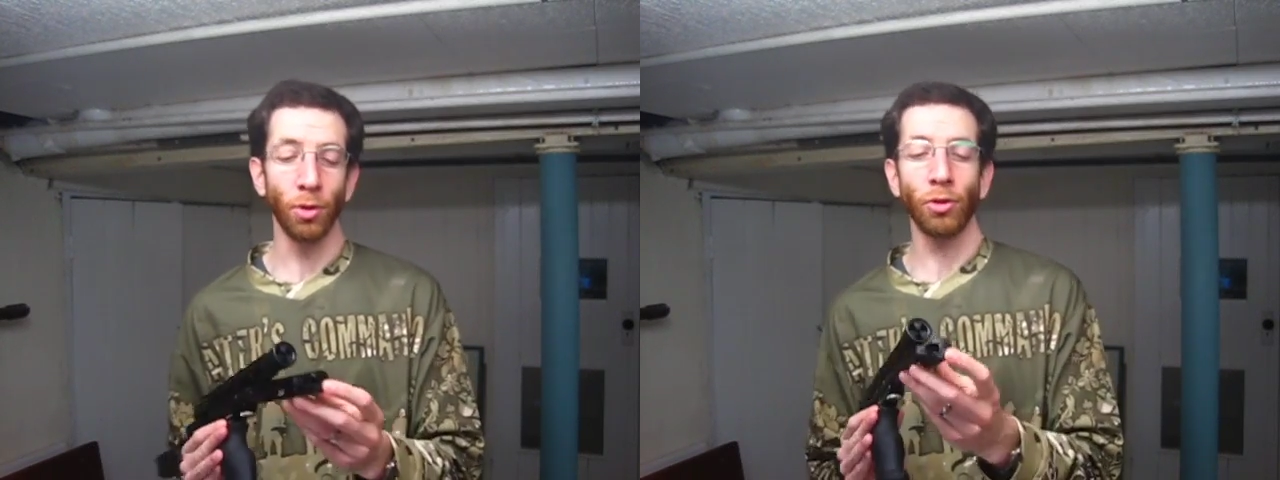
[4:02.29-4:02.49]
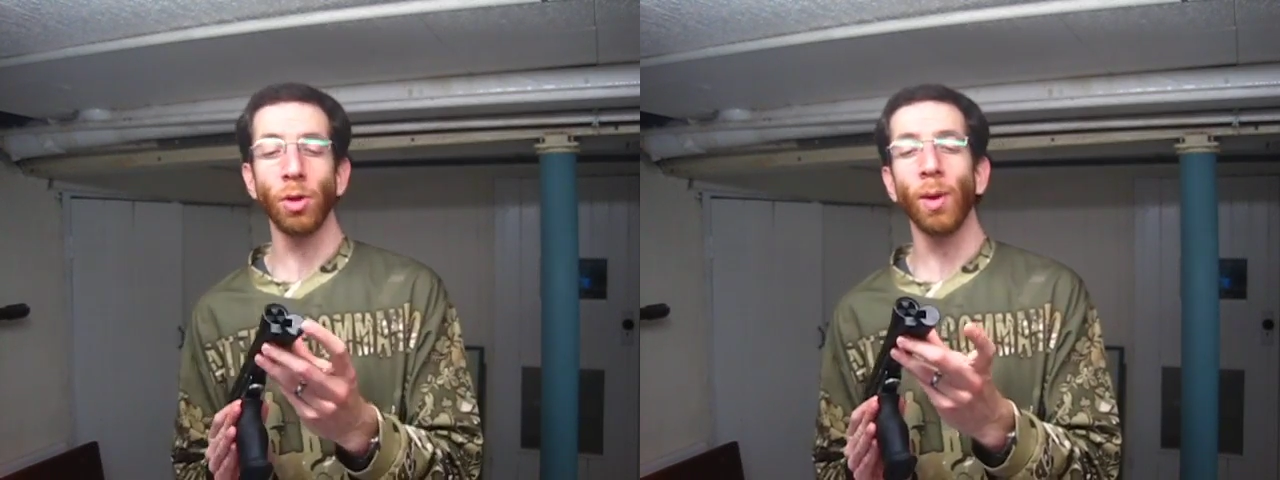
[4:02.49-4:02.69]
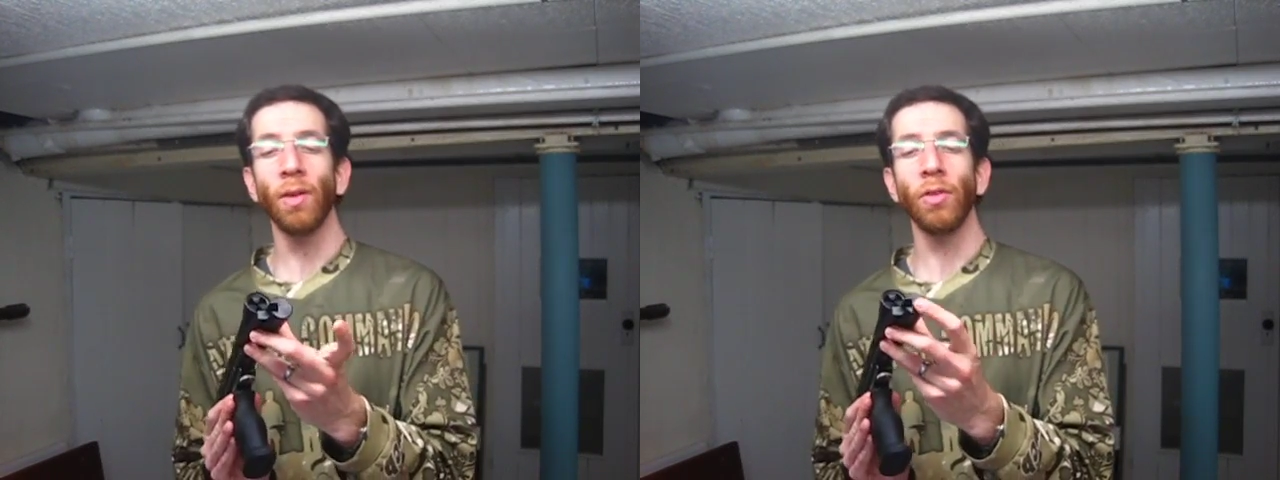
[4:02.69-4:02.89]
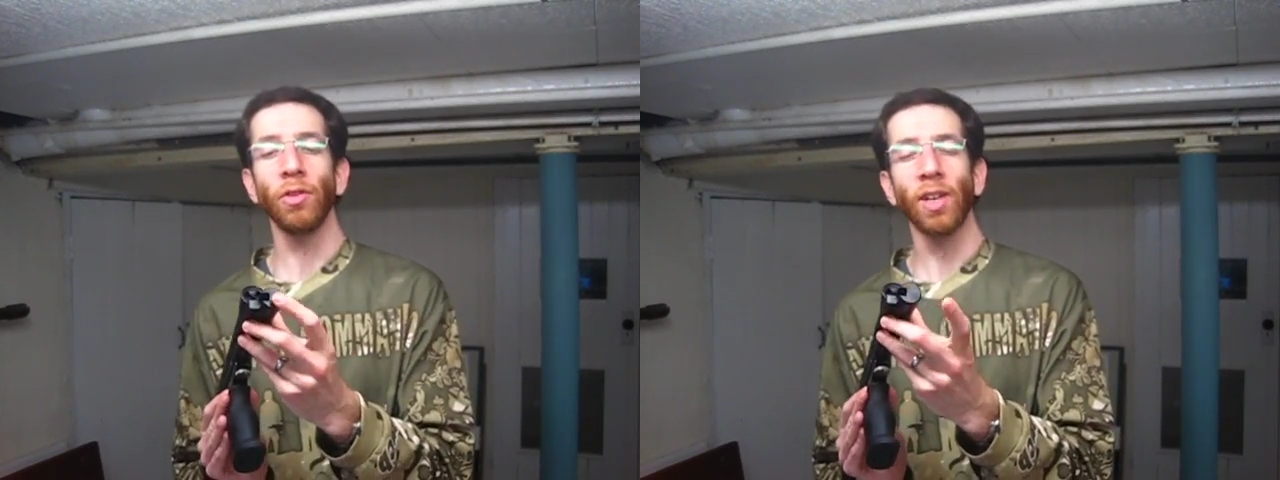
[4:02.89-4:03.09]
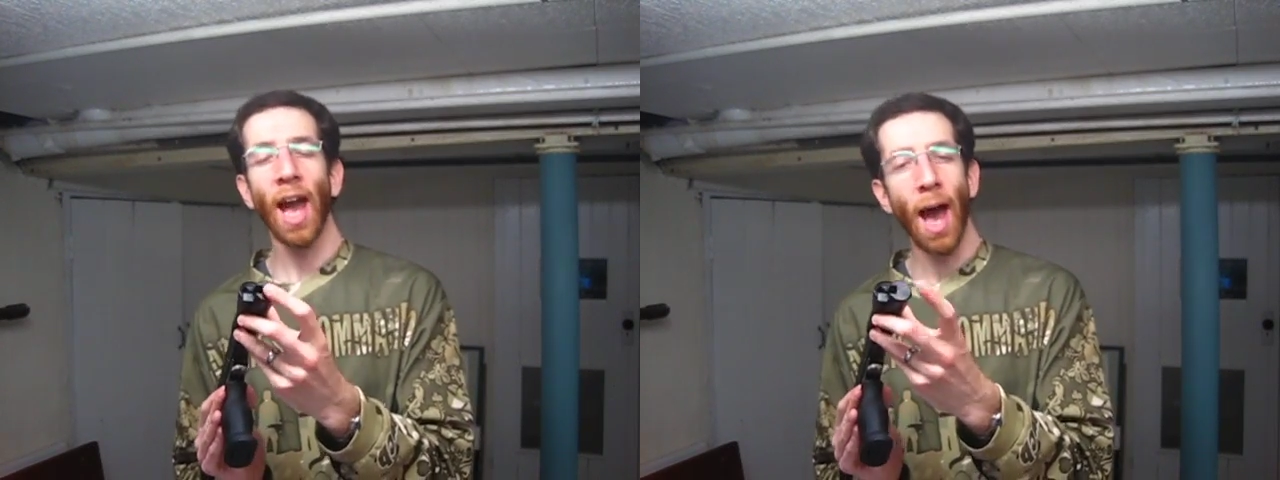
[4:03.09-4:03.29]
so you have this
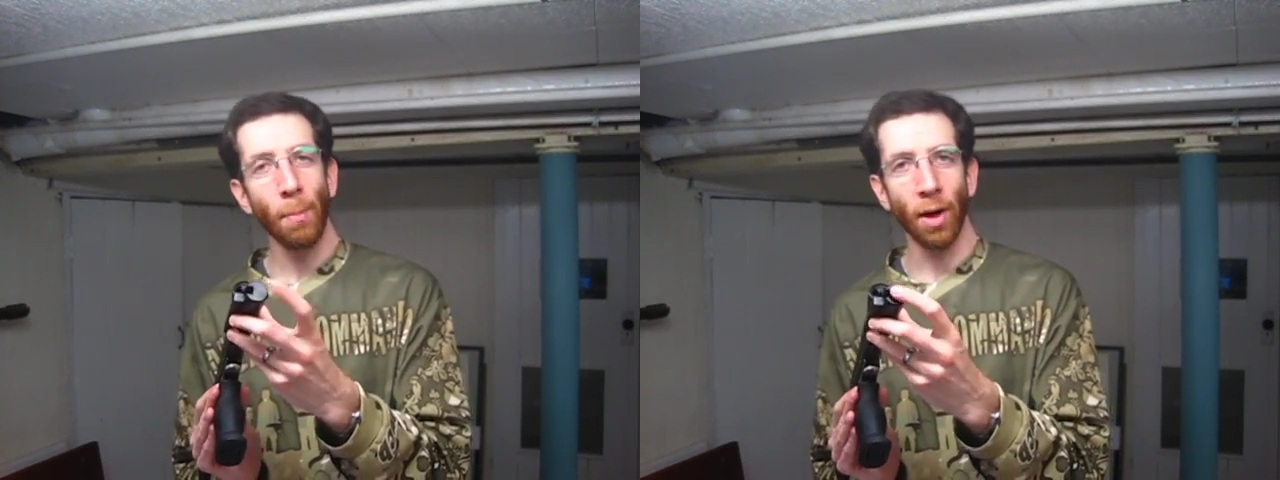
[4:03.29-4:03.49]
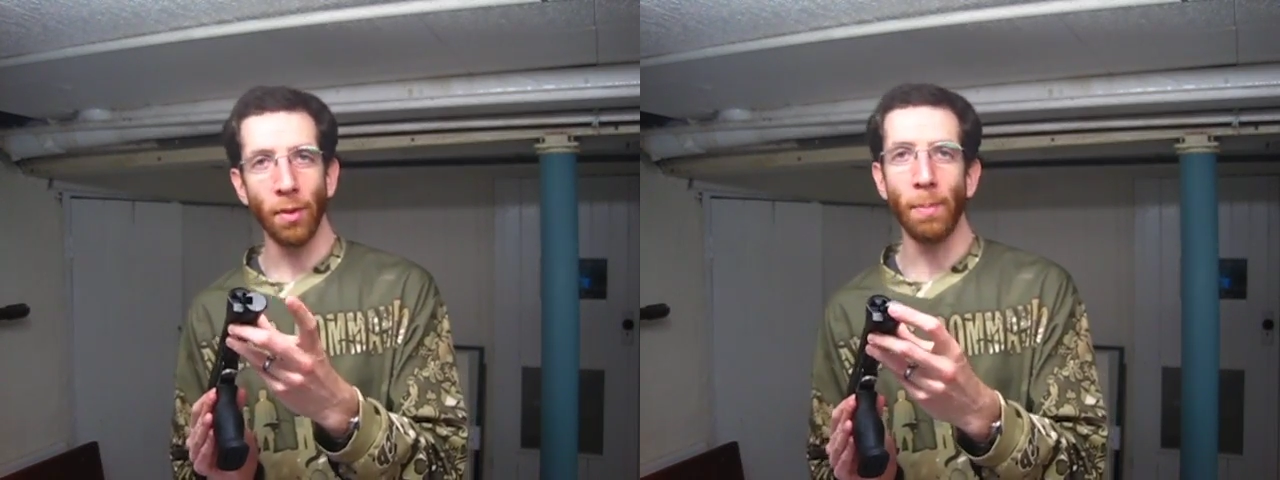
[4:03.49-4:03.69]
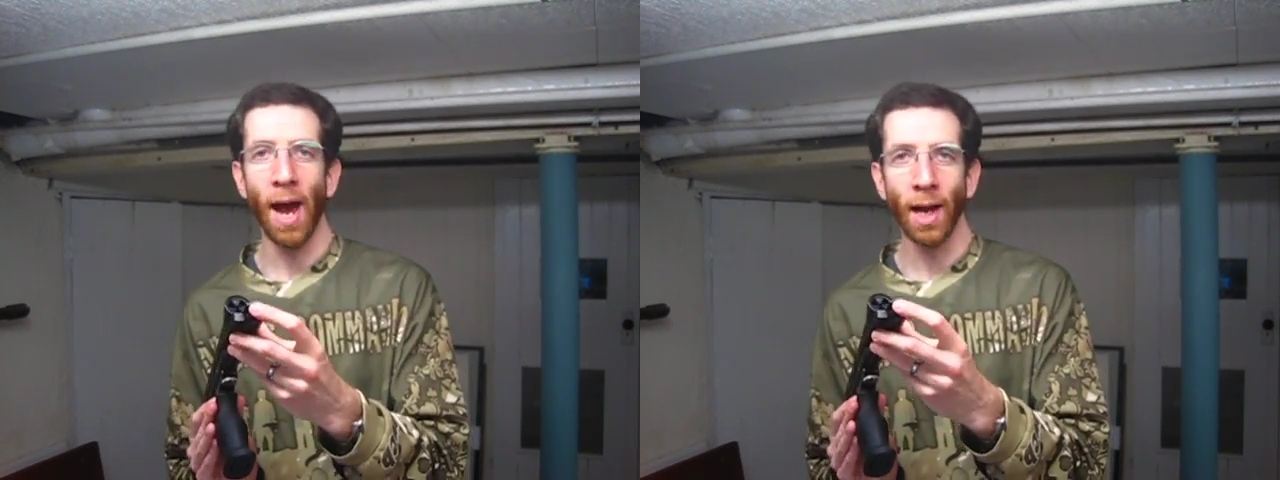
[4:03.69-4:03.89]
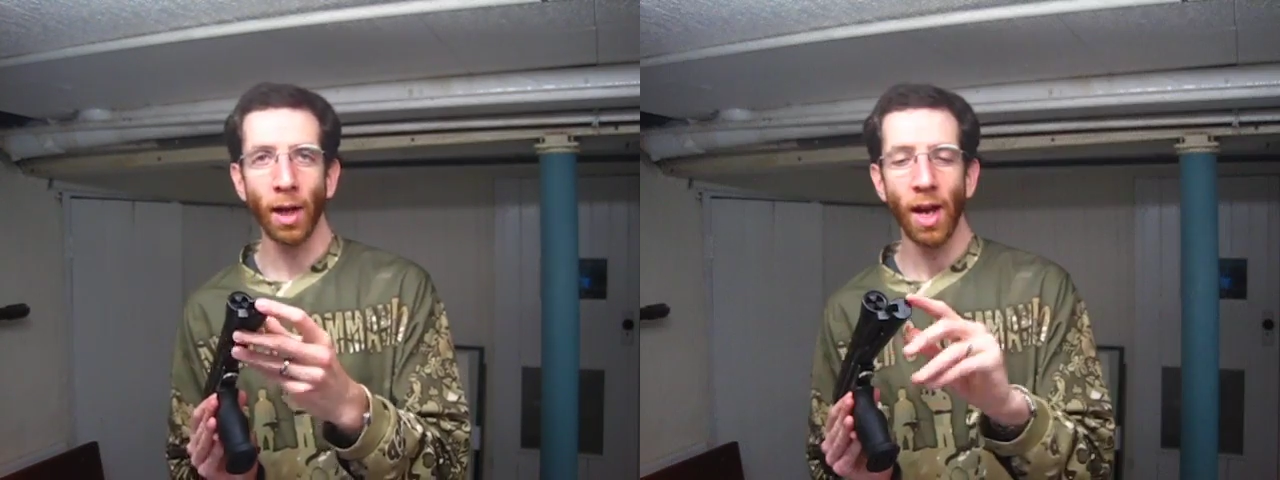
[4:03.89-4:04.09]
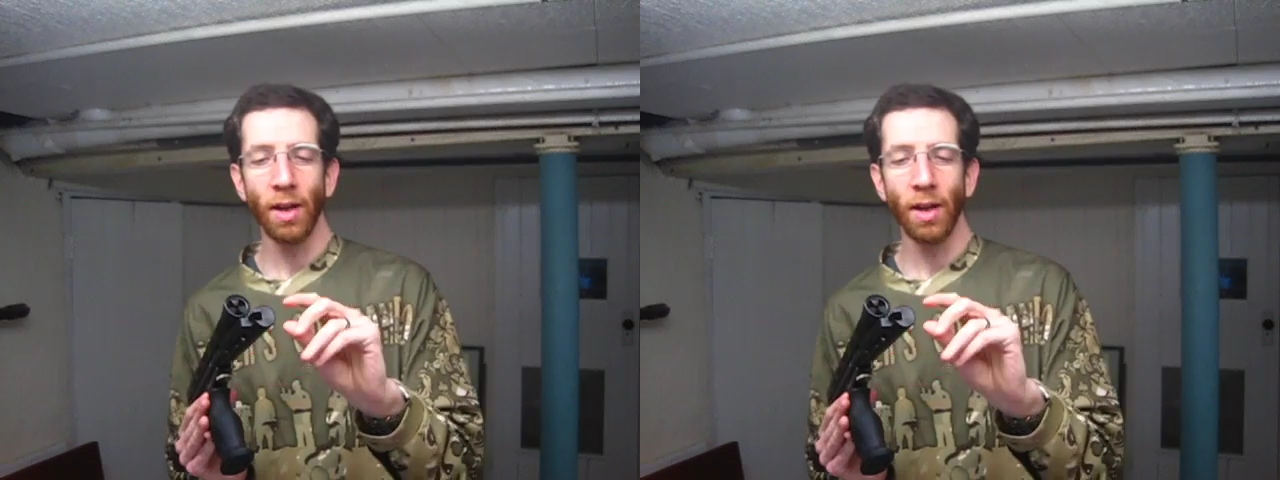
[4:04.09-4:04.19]
cap on the back